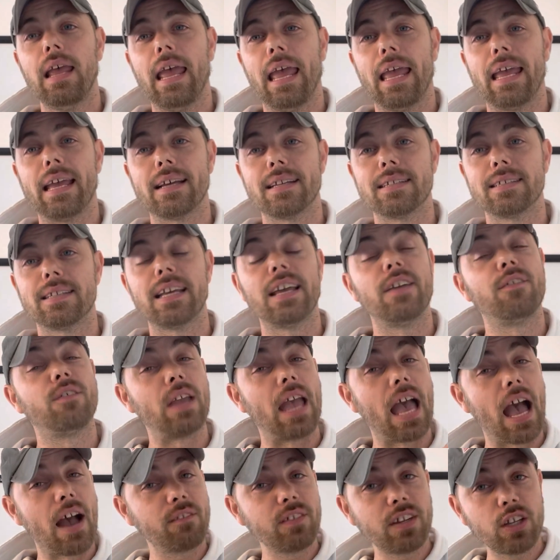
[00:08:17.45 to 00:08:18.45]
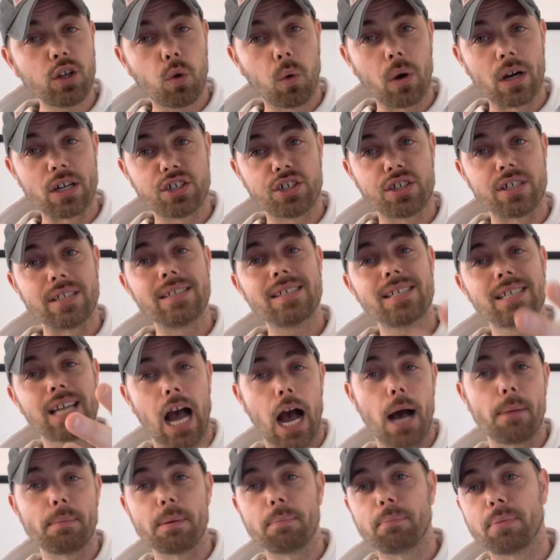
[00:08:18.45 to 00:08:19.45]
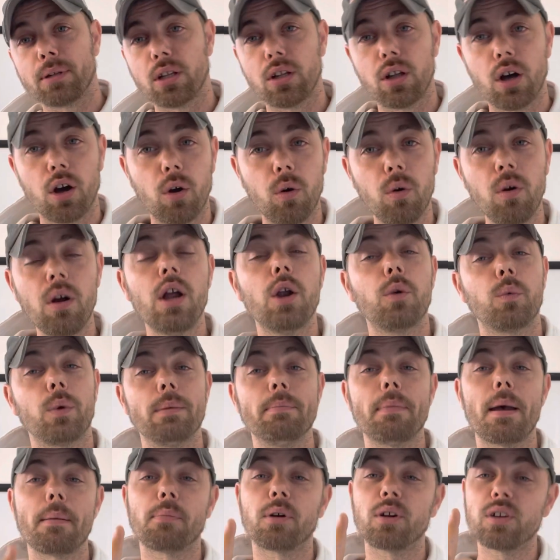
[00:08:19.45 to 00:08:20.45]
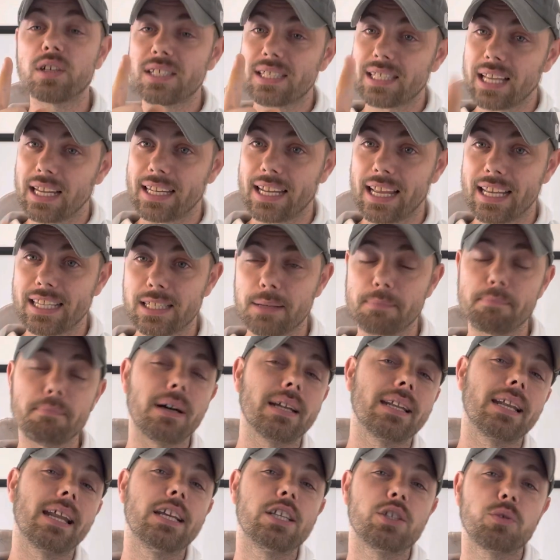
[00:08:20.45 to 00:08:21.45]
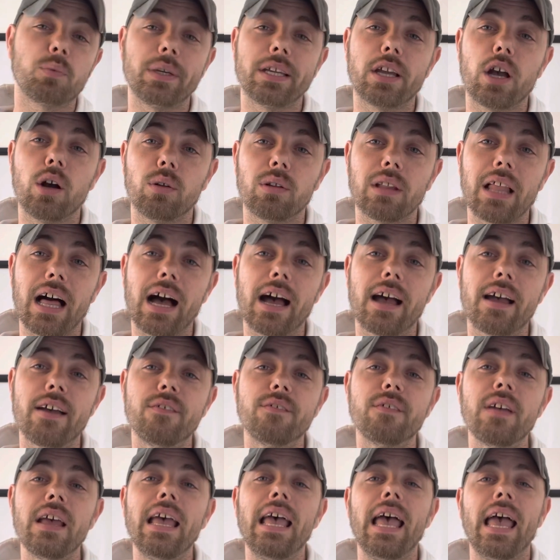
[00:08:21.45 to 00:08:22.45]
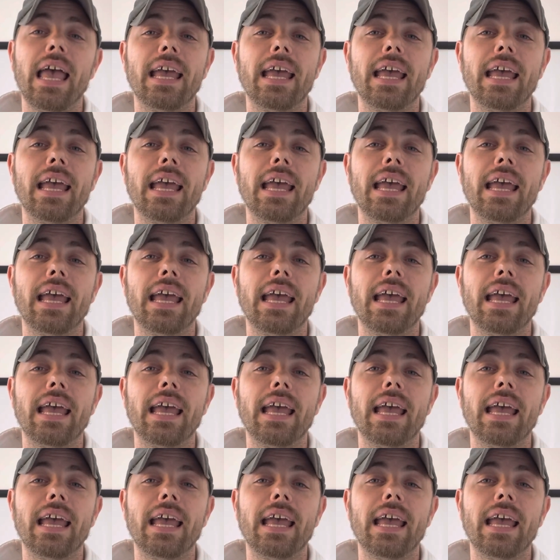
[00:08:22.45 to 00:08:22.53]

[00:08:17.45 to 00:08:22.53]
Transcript: And if you have any questions, comment below. Remember, Sundays and Mondays, we go live.